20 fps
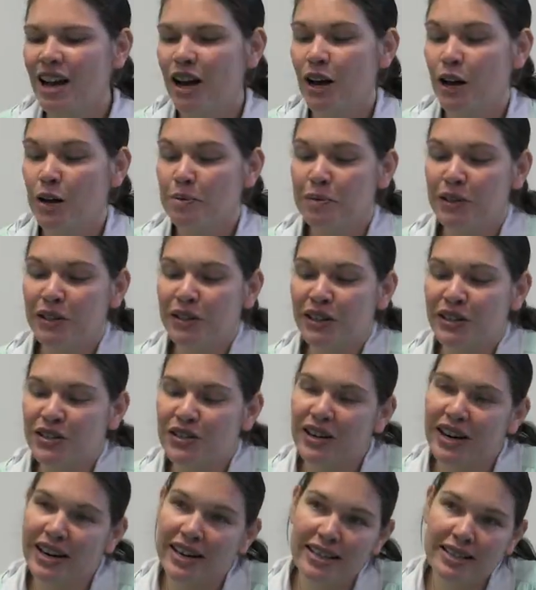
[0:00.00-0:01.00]
I hope you're not
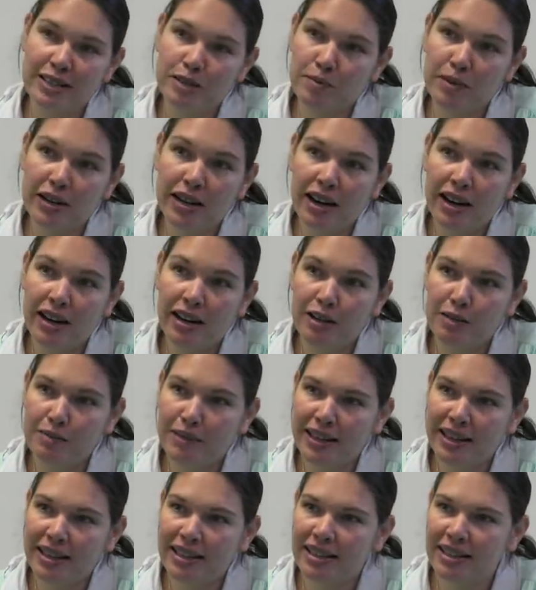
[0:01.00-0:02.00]
trying to beguile
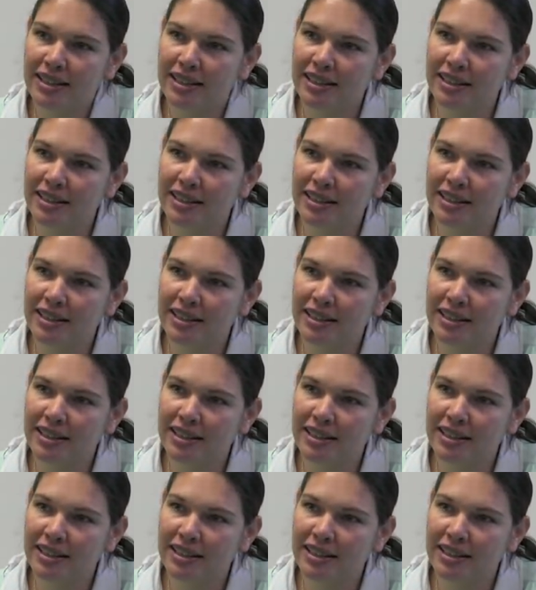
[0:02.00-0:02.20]
me.